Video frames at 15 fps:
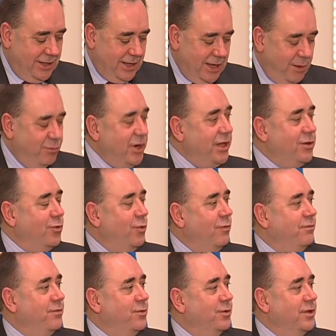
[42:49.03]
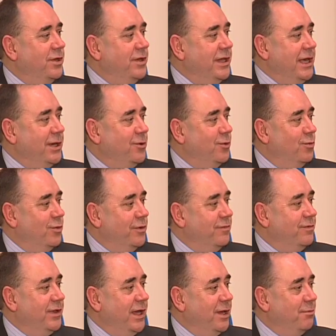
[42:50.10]
I'm rather hopeful that the echo will
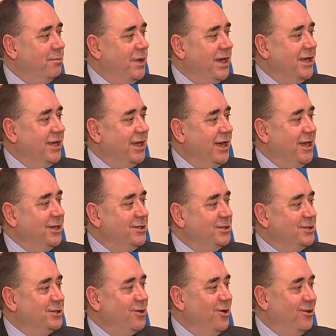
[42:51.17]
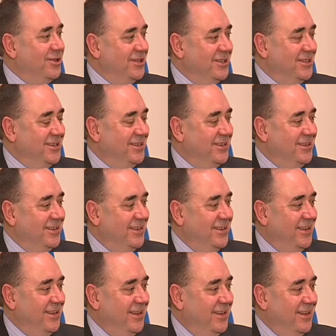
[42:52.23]
reflect back again to Scotland,
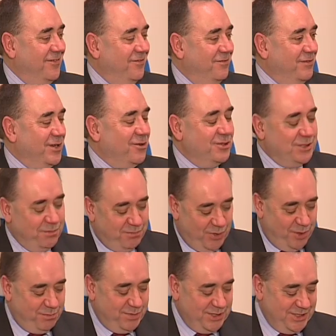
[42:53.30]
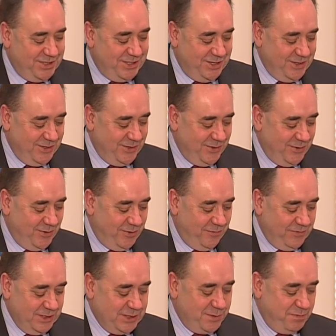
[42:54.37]
because the purpose of
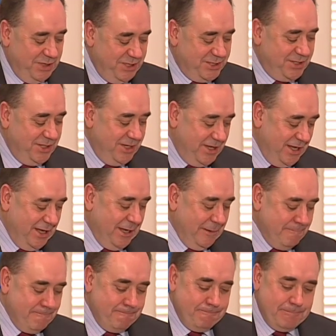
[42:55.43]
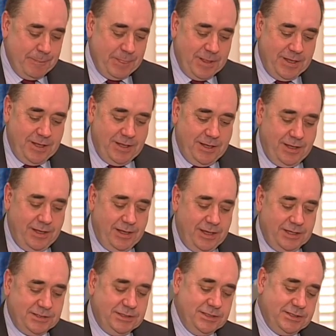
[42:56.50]
this speech today
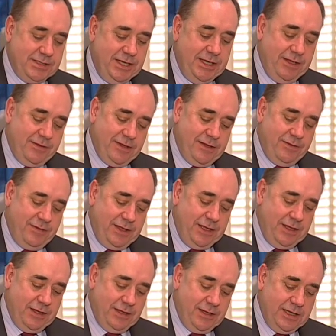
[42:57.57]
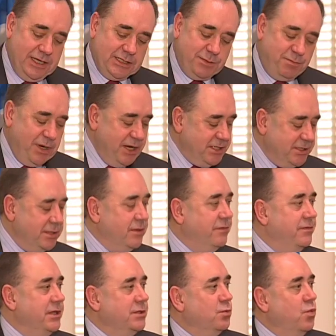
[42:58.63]
is to say that the expression
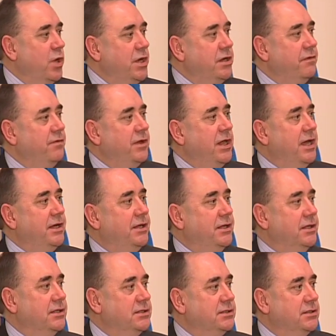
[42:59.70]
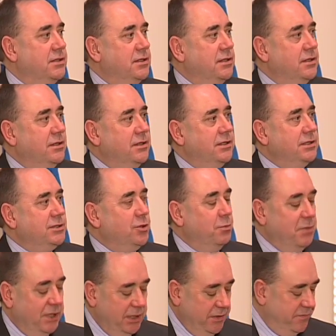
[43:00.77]
of these wonderful ideas, so
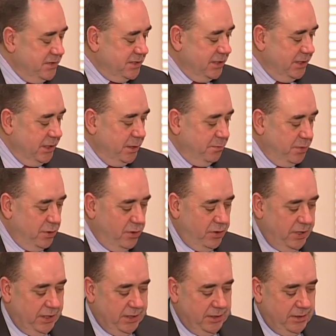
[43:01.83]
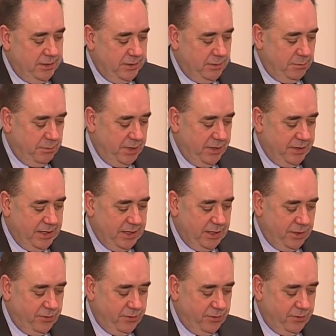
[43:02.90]
magnificently deployed by that